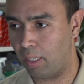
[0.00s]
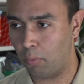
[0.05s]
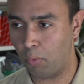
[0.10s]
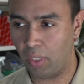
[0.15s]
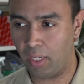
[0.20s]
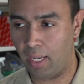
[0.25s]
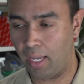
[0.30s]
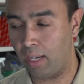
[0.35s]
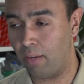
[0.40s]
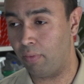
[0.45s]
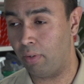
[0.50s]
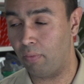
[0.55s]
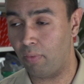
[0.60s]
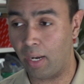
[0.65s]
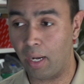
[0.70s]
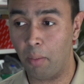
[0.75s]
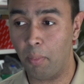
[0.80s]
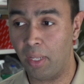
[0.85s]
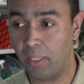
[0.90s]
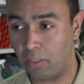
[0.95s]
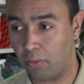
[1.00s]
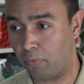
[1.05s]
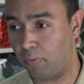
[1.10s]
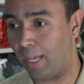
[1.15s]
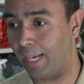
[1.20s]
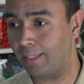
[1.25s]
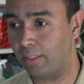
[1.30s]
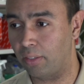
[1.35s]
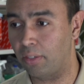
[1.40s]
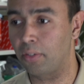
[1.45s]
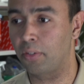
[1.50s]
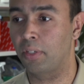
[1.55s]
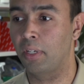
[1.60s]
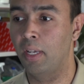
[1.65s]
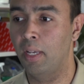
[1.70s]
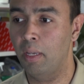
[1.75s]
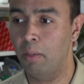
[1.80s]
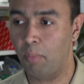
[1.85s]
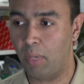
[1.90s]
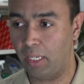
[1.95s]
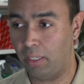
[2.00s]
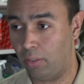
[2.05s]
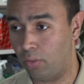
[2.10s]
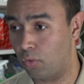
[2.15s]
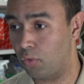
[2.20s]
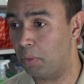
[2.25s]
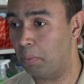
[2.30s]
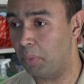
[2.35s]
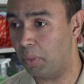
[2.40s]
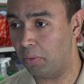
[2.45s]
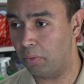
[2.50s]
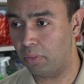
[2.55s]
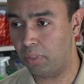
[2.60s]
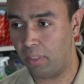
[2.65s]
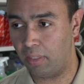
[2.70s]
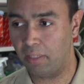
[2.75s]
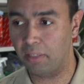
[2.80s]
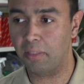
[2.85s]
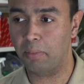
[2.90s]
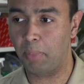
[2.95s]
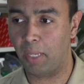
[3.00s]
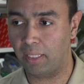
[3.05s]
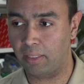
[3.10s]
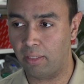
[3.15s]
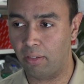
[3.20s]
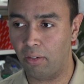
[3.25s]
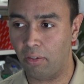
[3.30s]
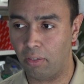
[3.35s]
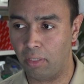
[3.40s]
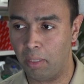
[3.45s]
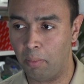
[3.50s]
and what kind of environmental factors might contribute to this bacterial